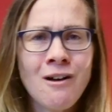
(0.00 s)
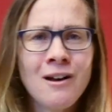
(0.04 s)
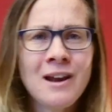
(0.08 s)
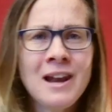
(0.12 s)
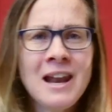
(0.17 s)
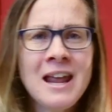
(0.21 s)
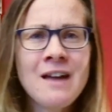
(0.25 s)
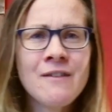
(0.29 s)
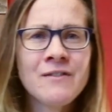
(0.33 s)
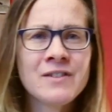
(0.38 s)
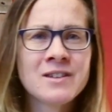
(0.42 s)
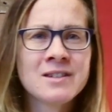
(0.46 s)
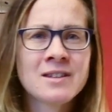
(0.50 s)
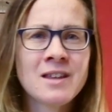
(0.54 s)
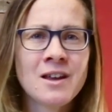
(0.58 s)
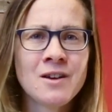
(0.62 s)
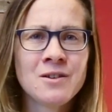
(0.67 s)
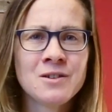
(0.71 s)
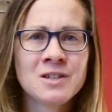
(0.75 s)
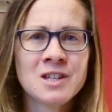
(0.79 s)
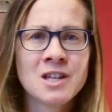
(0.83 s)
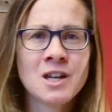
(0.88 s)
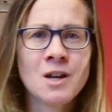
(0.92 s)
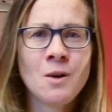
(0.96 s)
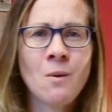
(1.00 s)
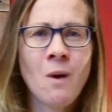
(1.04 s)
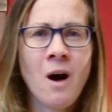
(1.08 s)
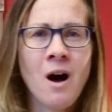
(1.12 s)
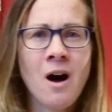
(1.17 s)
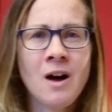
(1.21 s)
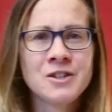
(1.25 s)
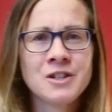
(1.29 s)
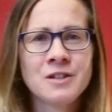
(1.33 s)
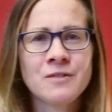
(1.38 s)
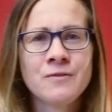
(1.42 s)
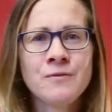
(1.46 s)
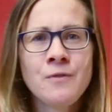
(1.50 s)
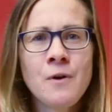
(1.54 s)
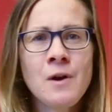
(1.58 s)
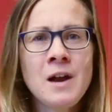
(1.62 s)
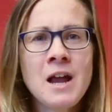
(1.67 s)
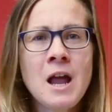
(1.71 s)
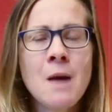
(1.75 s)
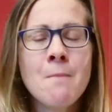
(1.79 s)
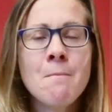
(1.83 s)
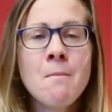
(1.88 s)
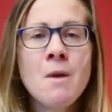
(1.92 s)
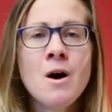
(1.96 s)
live as those who are just fully
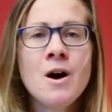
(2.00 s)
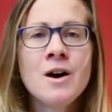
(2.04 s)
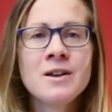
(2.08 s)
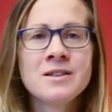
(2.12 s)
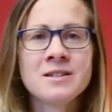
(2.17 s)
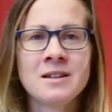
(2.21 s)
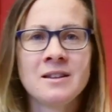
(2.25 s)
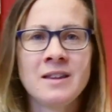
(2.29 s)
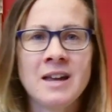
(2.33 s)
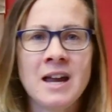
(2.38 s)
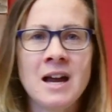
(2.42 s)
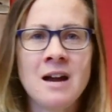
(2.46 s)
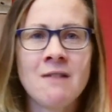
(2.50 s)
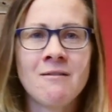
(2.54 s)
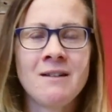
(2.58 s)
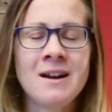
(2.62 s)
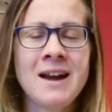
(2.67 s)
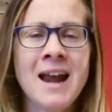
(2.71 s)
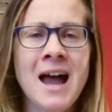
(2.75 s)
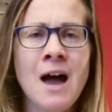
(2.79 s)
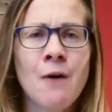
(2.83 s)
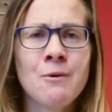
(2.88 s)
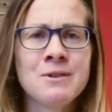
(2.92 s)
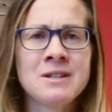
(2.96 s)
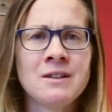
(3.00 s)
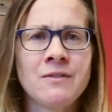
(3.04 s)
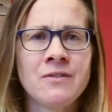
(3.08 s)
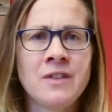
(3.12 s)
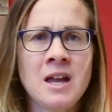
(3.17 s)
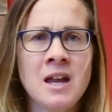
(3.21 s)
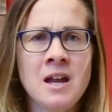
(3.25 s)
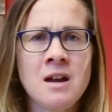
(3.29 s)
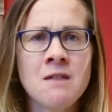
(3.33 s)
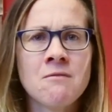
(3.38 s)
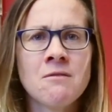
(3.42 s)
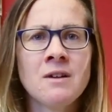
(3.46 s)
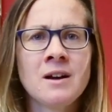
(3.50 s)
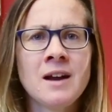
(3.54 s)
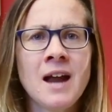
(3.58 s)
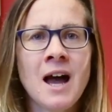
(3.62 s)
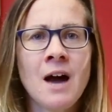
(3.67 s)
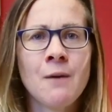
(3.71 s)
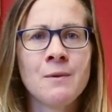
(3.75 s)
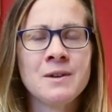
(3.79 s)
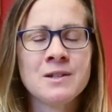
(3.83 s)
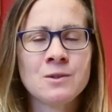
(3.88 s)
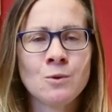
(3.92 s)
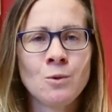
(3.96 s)
immersed in the here and now, as if the here and
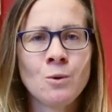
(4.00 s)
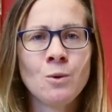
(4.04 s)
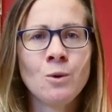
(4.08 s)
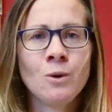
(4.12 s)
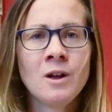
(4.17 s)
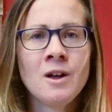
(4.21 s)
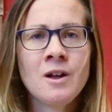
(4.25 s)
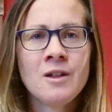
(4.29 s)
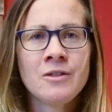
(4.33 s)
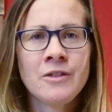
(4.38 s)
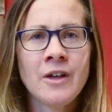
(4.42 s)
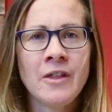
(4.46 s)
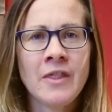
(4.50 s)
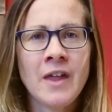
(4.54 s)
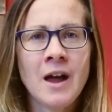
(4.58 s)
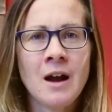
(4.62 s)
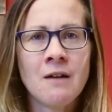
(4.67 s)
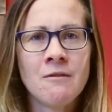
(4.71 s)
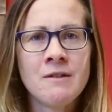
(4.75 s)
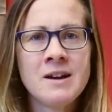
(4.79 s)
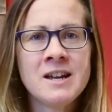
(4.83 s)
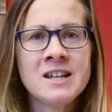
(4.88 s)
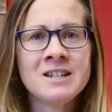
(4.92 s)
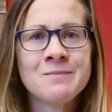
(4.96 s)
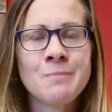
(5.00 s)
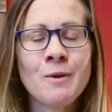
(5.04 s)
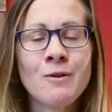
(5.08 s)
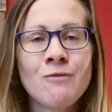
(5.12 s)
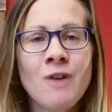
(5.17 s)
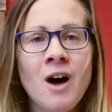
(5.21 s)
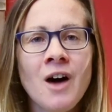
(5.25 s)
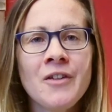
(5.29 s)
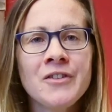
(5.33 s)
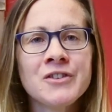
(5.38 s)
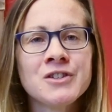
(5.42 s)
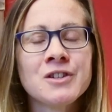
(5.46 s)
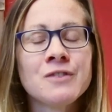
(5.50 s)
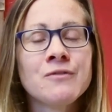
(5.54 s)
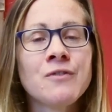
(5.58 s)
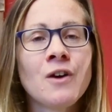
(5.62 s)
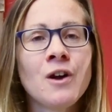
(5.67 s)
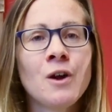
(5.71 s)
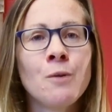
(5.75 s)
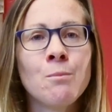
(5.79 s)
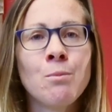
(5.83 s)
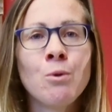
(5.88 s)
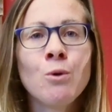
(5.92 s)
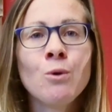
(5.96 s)
now is all that there is, but rather to
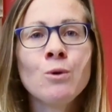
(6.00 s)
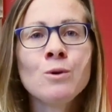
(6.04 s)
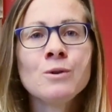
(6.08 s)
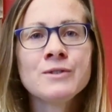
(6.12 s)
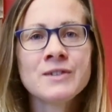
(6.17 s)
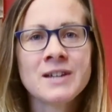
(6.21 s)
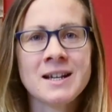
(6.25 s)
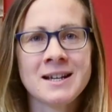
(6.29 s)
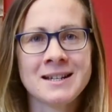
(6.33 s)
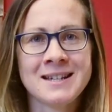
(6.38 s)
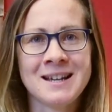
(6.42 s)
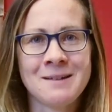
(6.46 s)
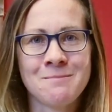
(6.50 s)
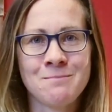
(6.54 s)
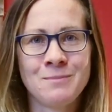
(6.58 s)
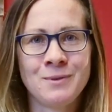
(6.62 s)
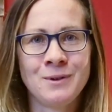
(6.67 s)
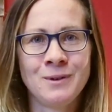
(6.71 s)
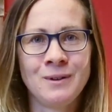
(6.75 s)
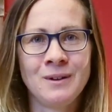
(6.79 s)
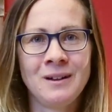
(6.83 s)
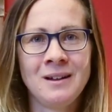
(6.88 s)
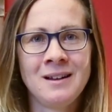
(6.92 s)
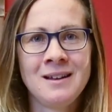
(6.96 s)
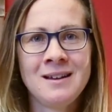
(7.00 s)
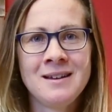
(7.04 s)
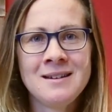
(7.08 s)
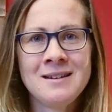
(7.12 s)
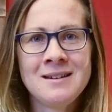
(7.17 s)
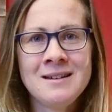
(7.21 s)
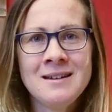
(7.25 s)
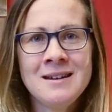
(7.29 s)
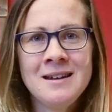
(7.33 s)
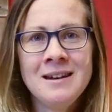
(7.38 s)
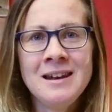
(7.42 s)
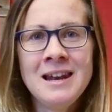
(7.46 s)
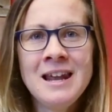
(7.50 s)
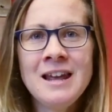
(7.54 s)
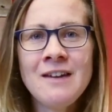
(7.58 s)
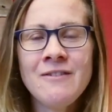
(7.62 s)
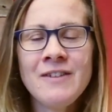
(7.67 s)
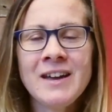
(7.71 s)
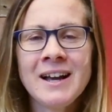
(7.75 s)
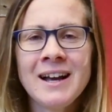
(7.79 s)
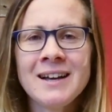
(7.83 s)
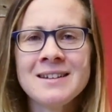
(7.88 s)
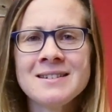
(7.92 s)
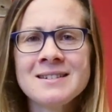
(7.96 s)
follow Paul's example,
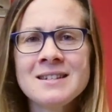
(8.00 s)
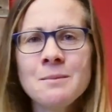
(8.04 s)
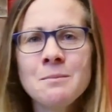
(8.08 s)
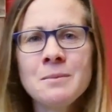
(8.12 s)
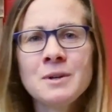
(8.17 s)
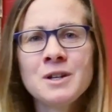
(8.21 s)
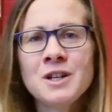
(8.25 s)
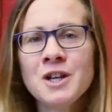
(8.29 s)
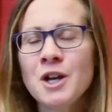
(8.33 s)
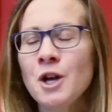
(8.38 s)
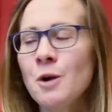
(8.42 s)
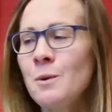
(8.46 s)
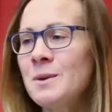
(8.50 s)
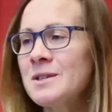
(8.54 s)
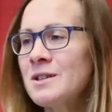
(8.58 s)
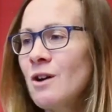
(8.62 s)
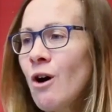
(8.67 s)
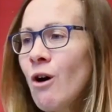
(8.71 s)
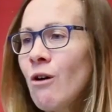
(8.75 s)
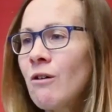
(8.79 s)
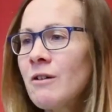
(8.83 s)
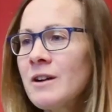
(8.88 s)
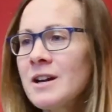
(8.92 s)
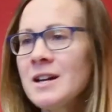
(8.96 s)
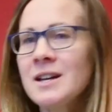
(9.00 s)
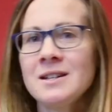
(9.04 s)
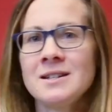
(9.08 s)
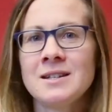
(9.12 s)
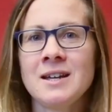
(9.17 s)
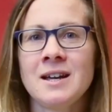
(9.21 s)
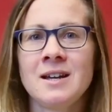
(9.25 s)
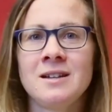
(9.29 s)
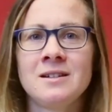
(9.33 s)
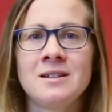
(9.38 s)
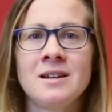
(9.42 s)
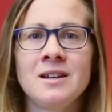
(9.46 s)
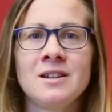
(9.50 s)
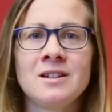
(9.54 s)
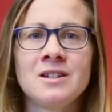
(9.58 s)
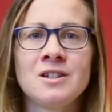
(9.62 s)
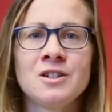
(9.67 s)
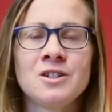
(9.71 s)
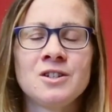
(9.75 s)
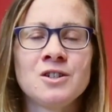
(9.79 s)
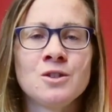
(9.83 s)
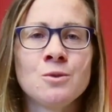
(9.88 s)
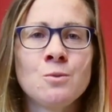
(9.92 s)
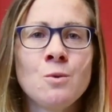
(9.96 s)
living as somebody who is orientated
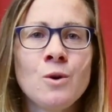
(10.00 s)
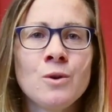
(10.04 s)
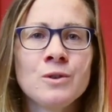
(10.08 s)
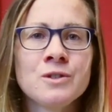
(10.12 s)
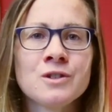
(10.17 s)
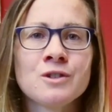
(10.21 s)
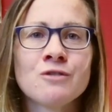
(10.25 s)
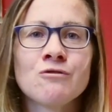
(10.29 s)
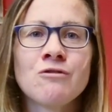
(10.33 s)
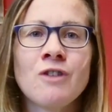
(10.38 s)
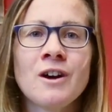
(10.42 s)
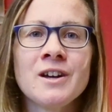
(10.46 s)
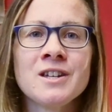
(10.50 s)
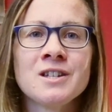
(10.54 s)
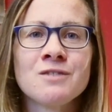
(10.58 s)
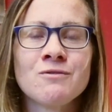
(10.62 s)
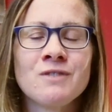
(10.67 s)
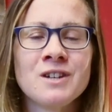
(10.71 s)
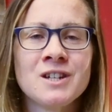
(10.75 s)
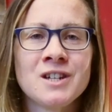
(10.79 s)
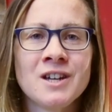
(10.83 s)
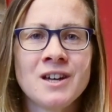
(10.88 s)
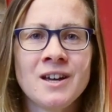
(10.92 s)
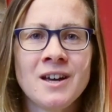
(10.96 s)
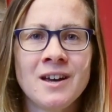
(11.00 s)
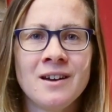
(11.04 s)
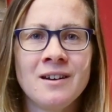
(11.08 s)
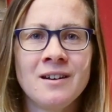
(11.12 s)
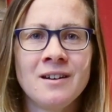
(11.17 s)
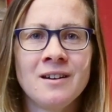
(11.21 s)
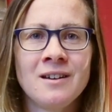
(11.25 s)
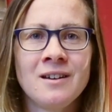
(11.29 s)
towards Christ's return,